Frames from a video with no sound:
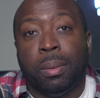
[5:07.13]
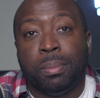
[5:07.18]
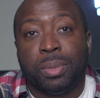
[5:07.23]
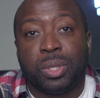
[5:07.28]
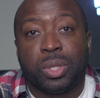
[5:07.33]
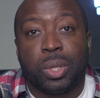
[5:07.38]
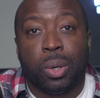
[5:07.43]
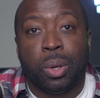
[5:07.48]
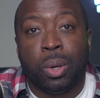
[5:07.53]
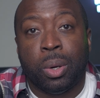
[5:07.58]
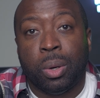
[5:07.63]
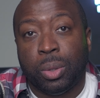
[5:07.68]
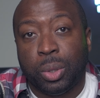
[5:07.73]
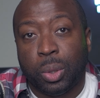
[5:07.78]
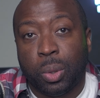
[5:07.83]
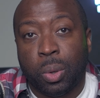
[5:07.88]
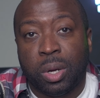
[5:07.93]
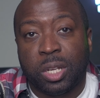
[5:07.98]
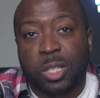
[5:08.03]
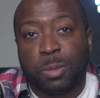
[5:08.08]
So
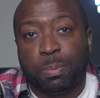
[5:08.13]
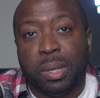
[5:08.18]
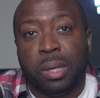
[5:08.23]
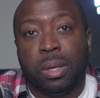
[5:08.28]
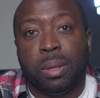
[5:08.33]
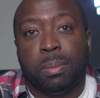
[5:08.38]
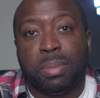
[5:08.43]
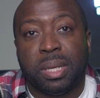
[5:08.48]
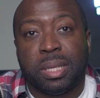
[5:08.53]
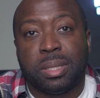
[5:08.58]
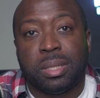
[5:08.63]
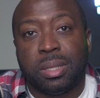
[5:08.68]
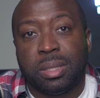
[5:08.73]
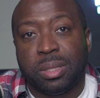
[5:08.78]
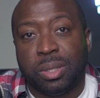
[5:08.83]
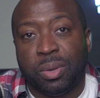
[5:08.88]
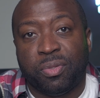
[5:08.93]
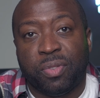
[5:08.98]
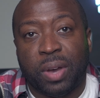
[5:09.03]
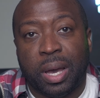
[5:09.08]
you go on Experian
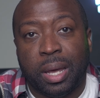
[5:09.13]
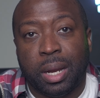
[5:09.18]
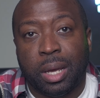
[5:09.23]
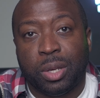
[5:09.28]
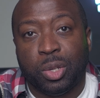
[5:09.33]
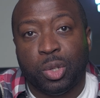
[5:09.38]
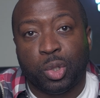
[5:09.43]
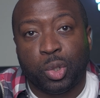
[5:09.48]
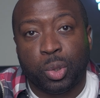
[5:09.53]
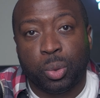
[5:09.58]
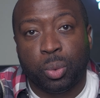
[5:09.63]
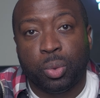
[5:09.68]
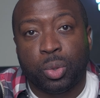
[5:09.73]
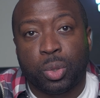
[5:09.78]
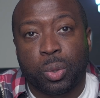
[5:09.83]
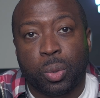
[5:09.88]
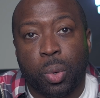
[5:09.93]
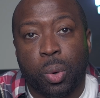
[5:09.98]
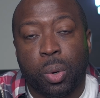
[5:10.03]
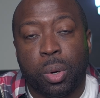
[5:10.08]
Business, you find out your true
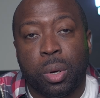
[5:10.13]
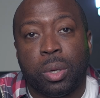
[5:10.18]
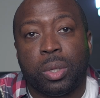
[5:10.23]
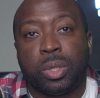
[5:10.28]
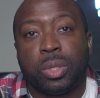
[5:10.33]
score.